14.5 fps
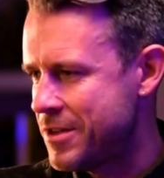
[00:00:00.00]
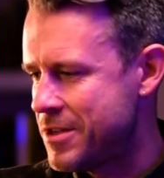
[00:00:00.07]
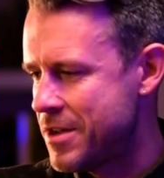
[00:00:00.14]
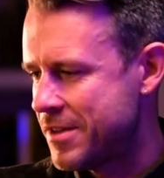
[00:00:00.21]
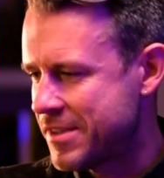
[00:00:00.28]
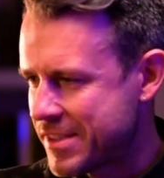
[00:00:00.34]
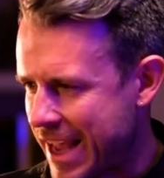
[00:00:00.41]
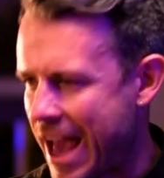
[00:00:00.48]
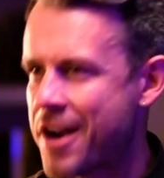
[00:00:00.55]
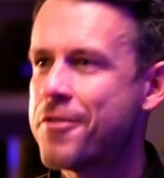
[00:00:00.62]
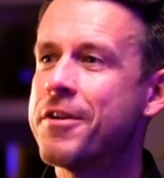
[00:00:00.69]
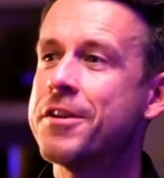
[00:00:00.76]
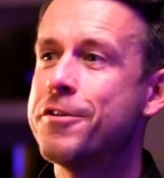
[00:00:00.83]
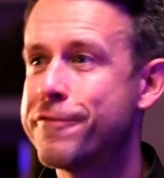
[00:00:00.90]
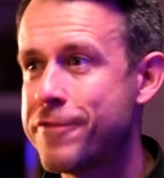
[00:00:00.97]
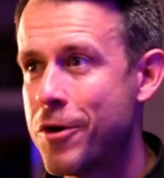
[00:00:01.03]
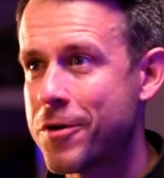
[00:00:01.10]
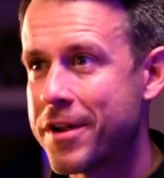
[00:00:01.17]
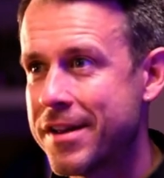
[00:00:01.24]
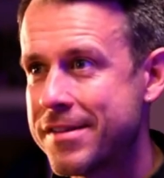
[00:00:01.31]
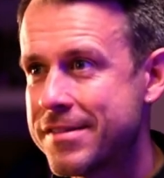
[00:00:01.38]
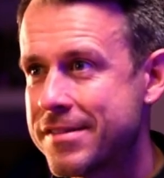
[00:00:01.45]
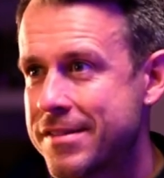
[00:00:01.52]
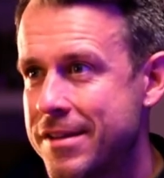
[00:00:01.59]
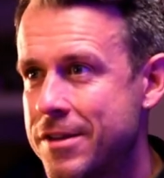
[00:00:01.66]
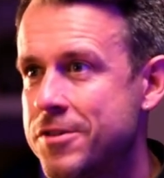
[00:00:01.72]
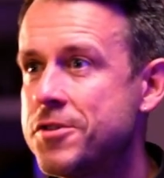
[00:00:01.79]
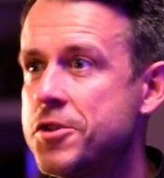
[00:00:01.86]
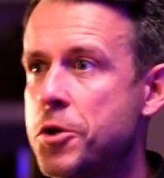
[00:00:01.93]
scattering your focus
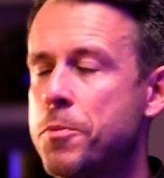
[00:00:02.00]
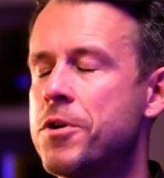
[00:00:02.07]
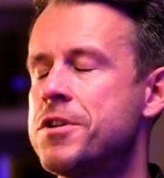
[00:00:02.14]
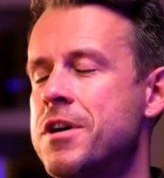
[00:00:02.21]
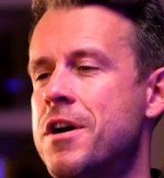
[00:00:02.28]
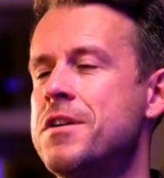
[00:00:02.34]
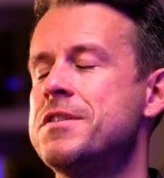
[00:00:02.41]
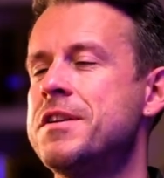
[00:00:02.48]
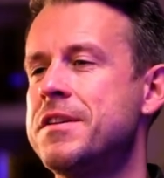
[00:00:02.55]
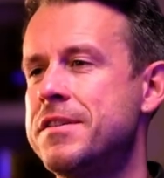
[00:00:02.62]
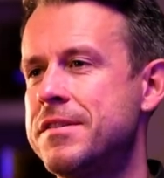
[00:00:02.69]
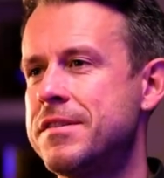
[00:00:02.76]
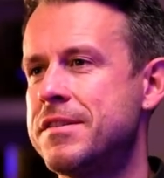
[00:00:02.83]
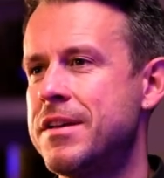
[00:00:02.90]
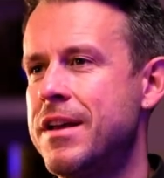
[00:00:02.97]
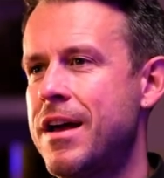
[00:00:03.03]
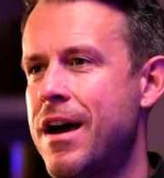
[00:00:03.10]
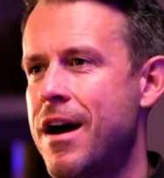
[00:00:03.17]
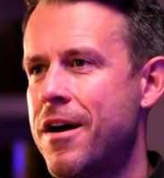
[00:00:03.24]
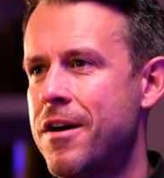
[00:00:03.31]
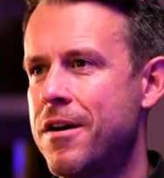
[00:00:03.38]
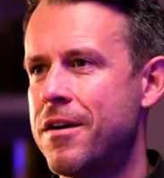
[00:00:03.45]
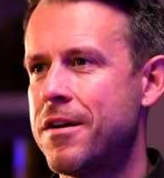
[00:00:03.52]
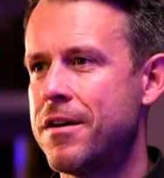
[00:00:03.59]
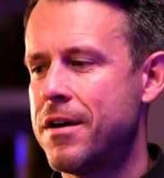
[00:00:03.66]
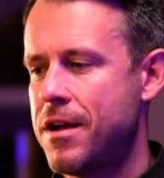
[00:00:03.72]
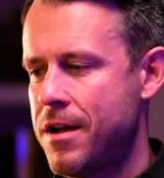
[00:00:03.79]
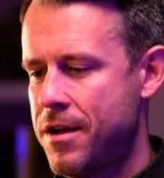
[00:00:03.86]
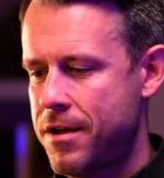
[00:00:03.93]
mm-hmm. supercharges
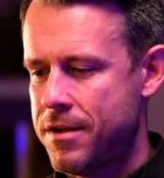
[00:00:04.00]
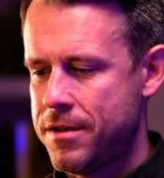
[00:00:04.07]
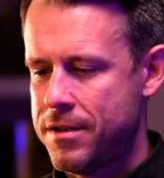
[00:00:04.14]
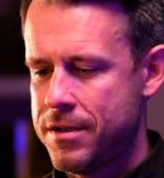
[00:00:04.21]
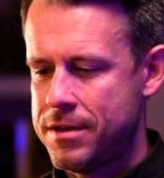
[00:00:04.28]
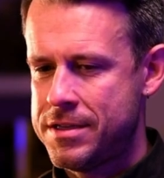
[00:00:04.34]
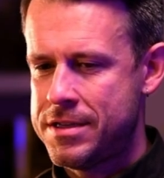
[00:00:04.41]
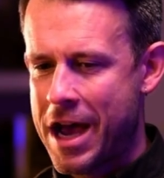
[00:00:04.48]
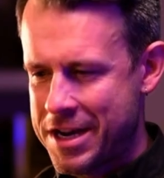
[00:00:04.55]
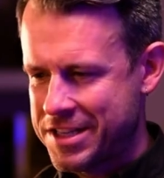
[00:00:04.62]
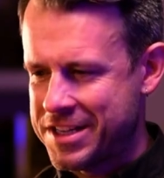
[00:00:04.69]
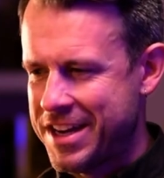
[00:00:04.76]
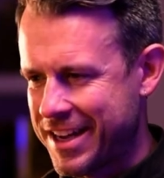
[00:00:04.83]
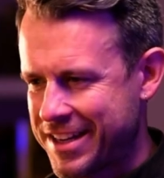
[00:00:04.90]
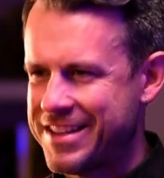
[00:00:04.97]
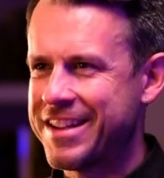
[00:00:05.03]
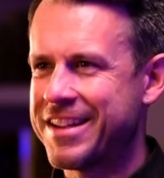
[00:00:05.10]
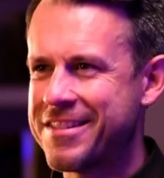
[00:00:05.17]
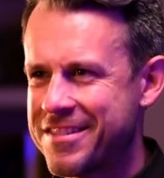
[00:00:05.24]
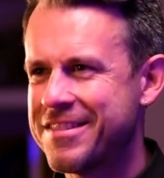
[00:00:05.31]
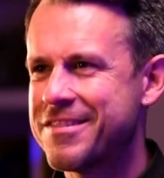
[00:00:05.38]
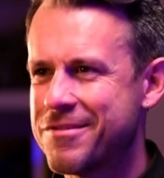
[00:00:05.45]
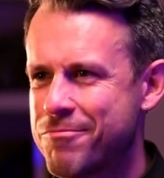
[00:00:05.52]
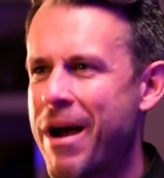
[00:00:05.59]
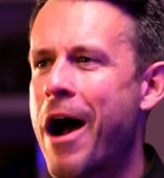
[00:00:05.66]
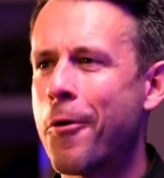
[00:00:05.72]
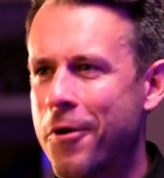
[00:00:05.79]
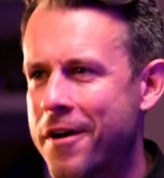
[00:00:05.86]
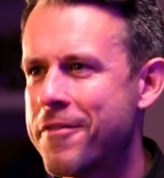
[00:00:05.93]
our dot connecting
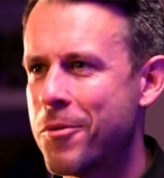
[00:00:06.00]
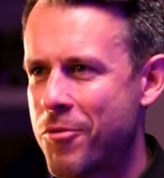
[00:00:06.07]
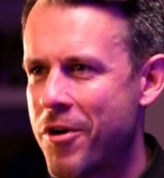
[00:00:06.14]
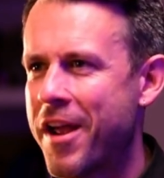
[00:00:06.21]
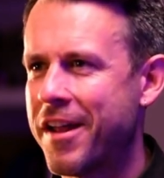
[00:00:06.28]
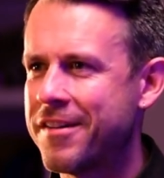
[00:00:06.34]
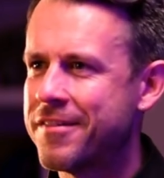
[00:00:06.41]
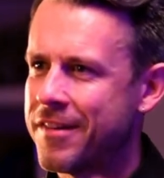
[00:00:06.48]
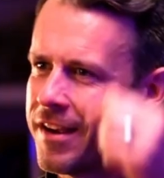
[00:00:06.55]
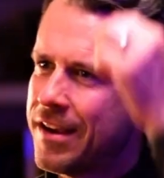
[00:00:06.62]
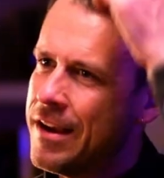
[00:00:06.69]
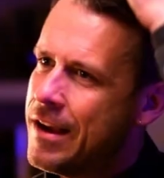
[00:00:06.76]
power of our brain, right?